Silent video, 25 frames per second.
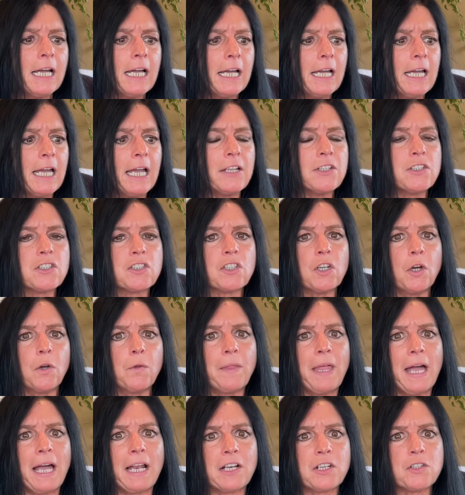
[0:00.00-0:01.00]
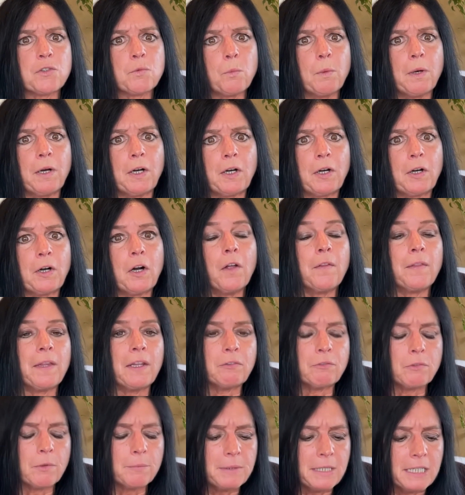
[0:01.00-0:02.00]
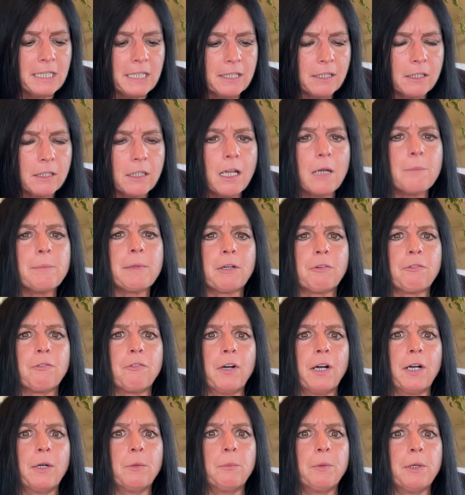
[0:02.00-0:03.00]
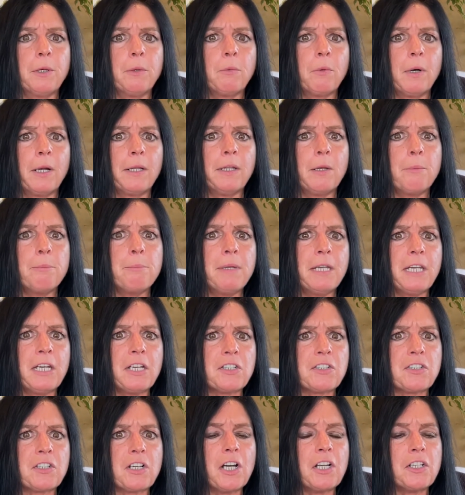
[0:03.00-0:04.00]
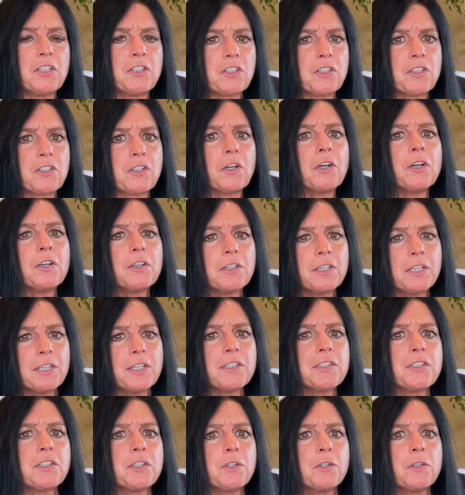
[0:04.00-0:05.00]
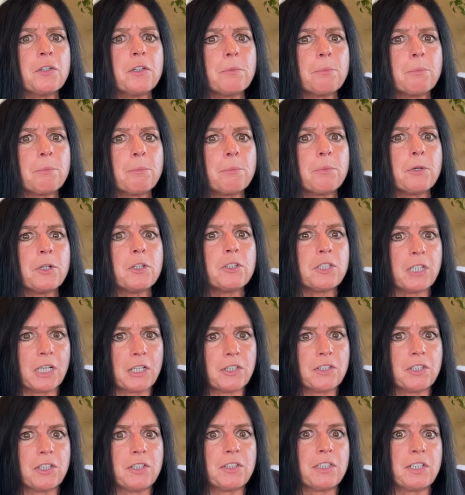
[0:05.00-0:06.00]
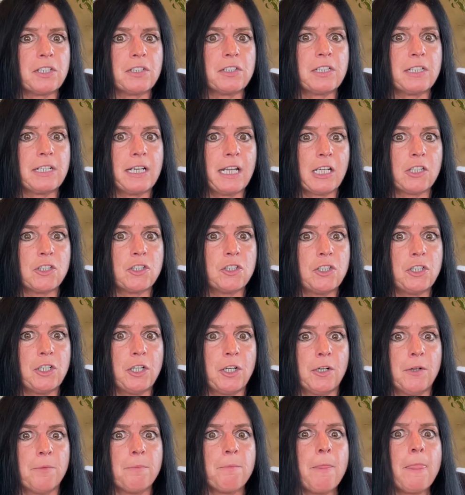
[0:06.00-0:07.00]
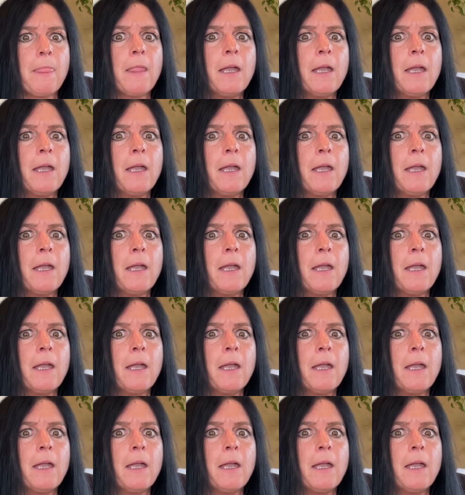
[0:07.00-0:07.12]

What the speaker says: And so that is where from the economic front, we run the biggest uncertainty to the projections into next year.